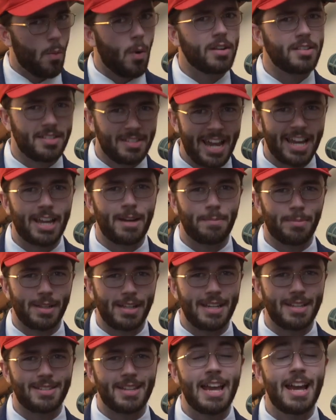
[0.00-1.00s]
one second,
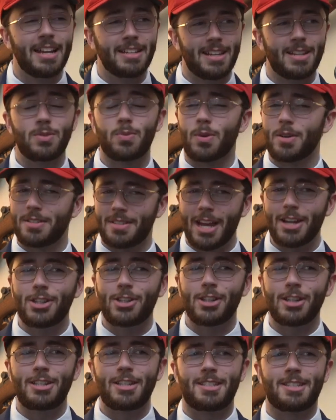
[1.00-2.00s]
please, since we're
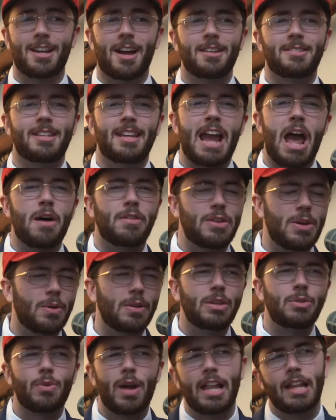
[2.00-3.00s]
essentially discussing how the
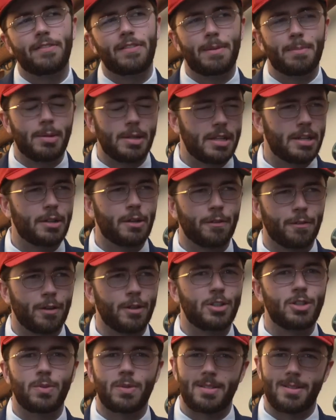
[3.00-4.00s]
only relevant political
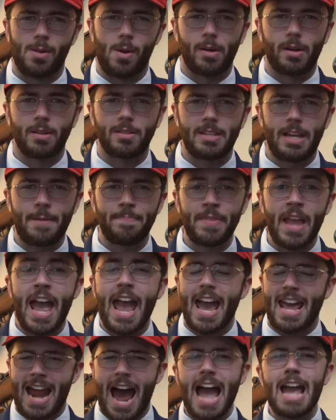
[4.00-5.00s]
virtue is loyalty,
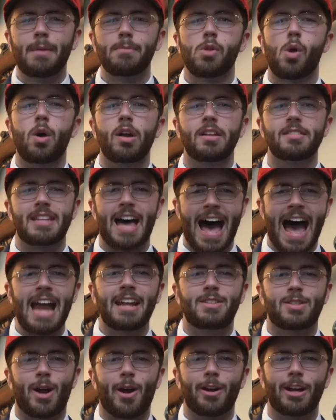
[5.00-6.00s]
and I am loyal to
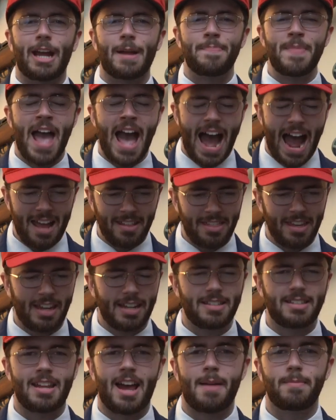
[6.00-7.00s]
iTarget, I think
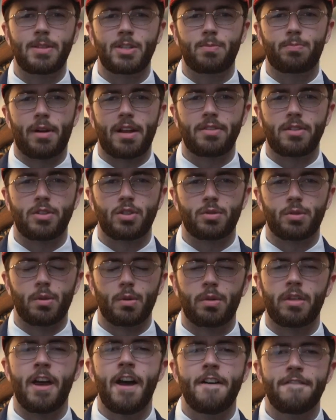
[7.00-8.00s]
it's time to spread the
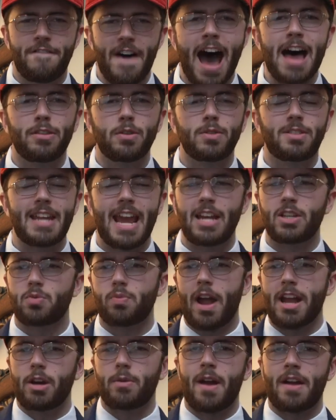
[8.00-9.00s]
truth. Father's Day is
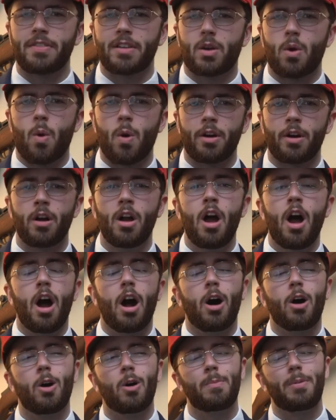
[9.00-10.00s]
right around the corner.
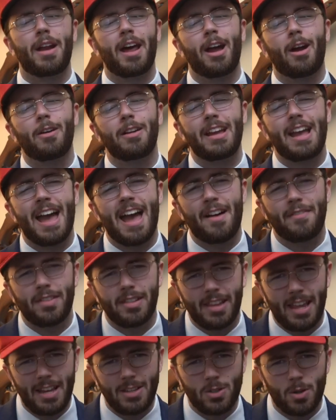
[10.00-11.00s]
Oh, but I already have a
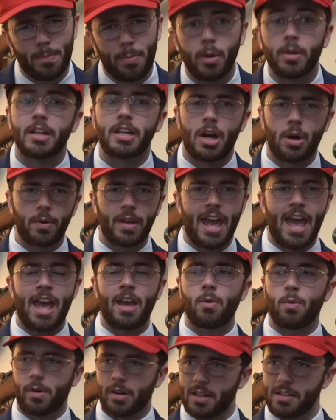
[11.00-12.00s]
laser bullet.
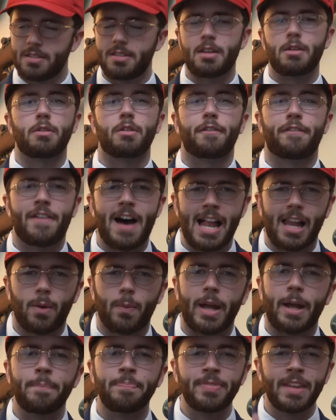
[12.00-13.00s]
Okay, we'll consider the
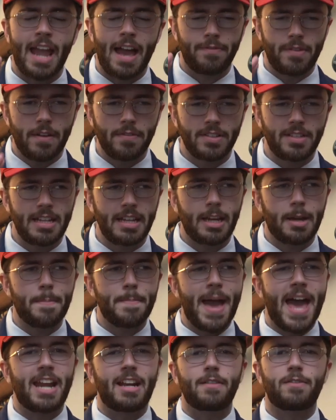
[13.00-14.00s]
following. Have you ever seen
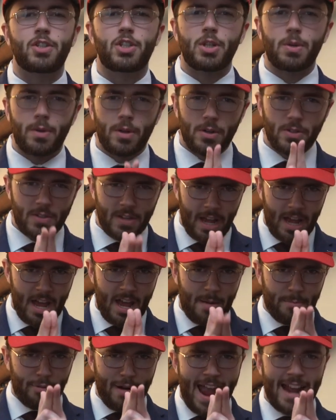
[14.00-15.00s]
competitive shooters
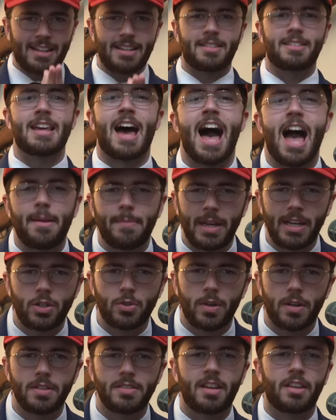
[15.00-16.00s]
practice timing
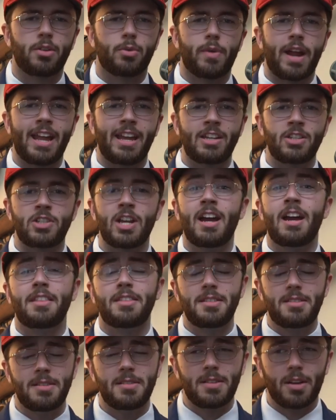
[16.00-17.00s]
drills on the range?
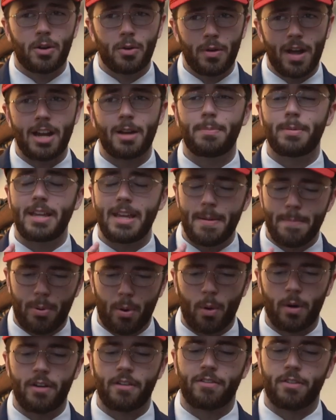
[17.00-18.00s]
This is incredibly
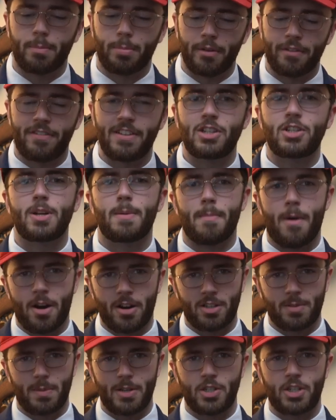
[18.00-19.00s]
important for proficient
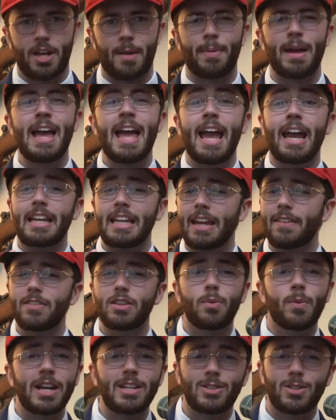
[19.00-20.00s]
marksmanship, and given
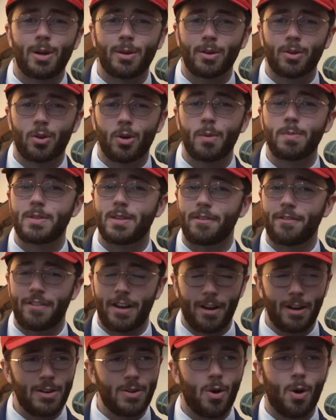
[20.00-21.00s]
the way certain groups of
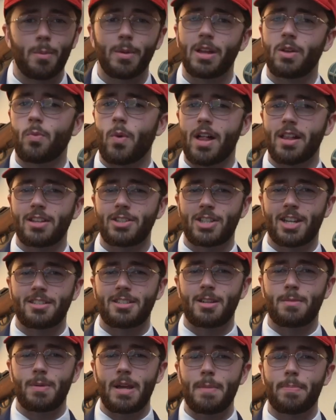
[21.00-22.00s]
very normal and well
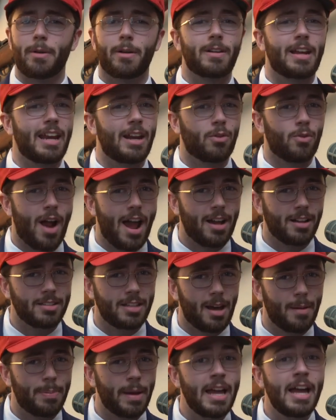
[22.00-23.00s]
adjusted people are getting riled
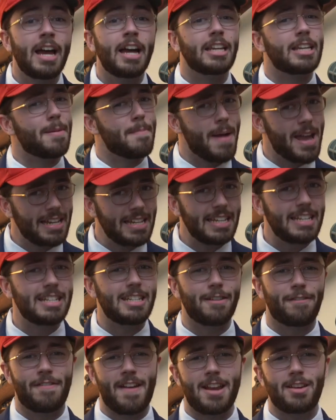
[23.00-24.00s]
up, you may need to
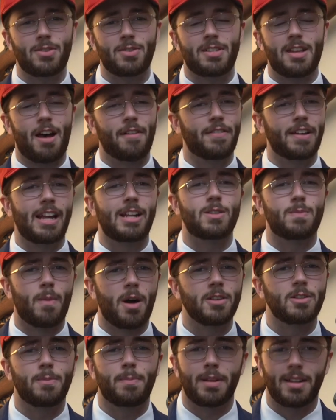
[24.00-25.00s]
defend yourself against
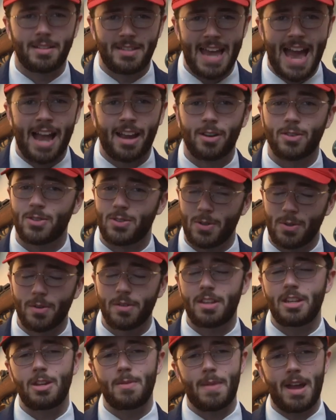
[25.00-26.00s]
multiple attackers
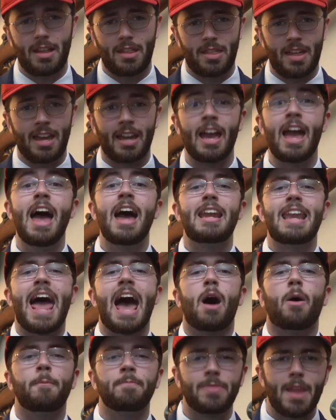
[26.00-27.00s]
sooner than you may think.
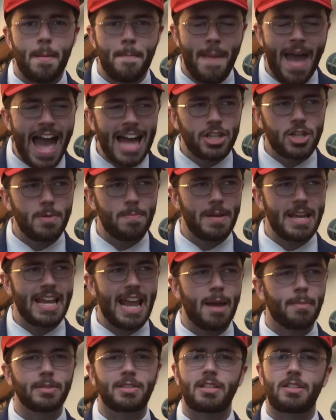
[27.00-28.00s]
Now, imagine being
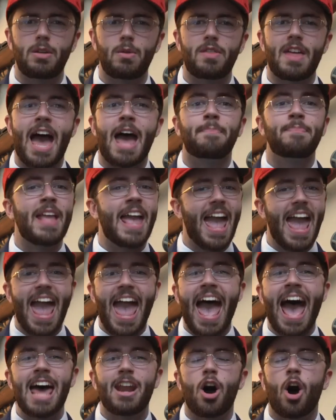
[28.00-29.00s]
able to do that
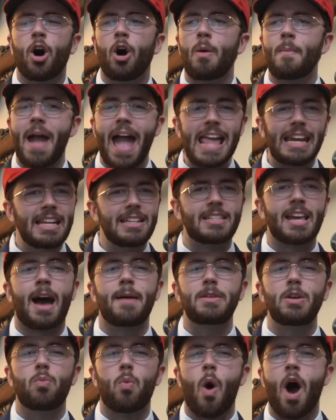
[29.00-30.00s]
at home
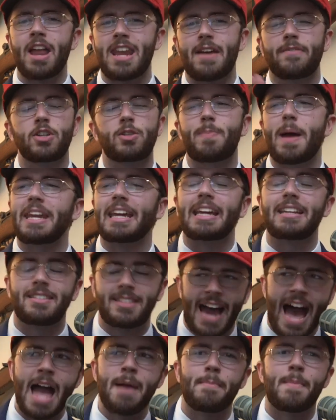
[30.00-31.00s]
anytime you want, never spending a
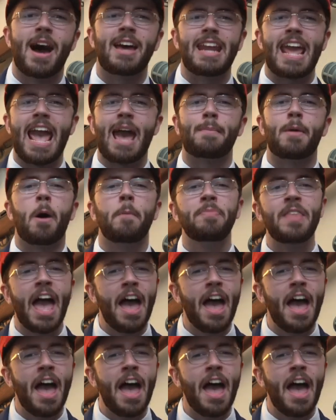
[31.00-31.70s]
dime on ammo.